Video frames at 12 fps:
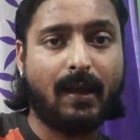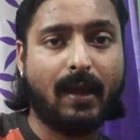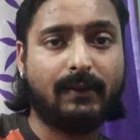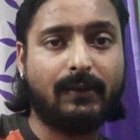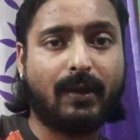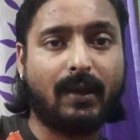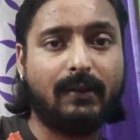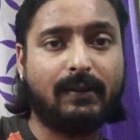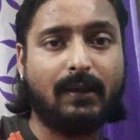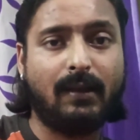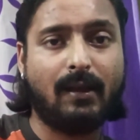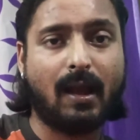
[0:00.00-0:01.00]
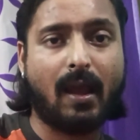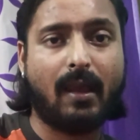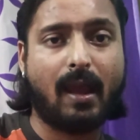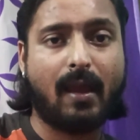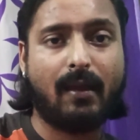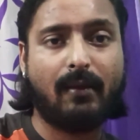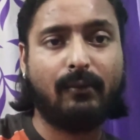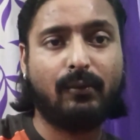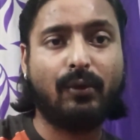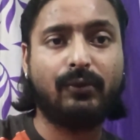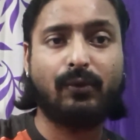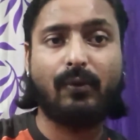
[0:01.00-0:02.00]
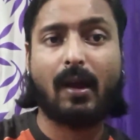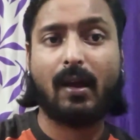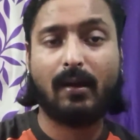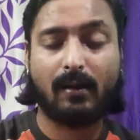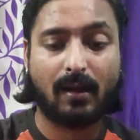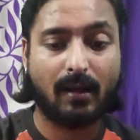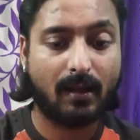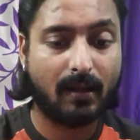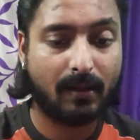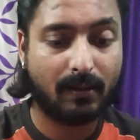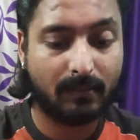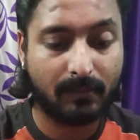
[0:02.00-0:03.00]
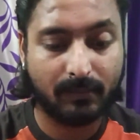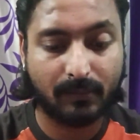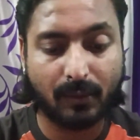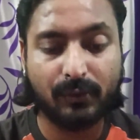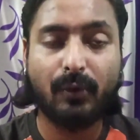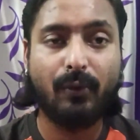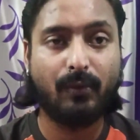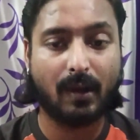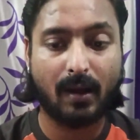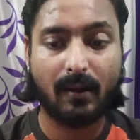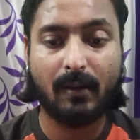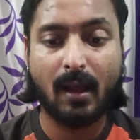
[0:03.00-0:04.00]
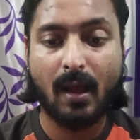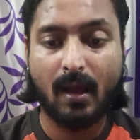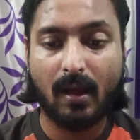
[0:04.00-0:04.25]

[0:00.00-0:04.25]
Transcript: As you can see, I have those who are